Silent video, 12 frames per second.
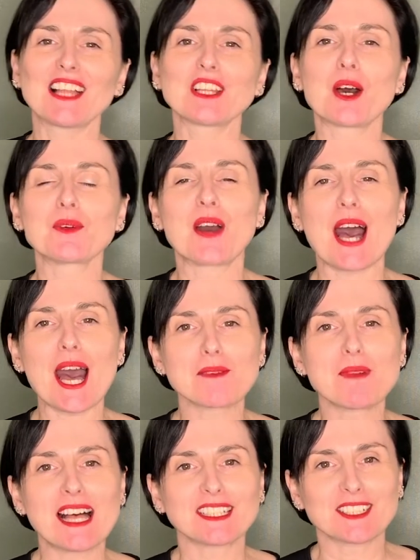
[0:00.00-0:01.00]
Hello,
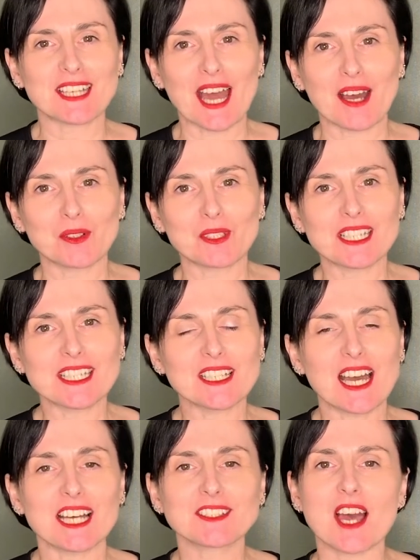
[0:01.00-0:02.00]
I'm Helen Cowley,
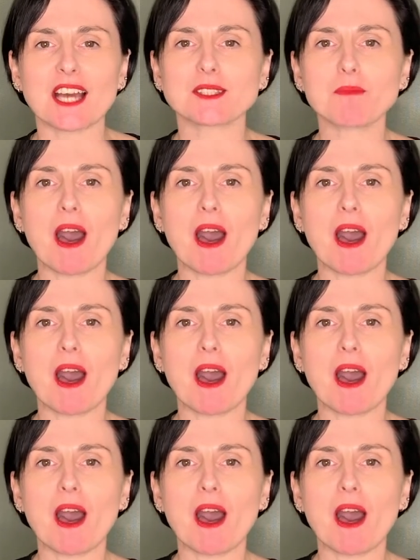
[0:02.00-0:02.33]
a tax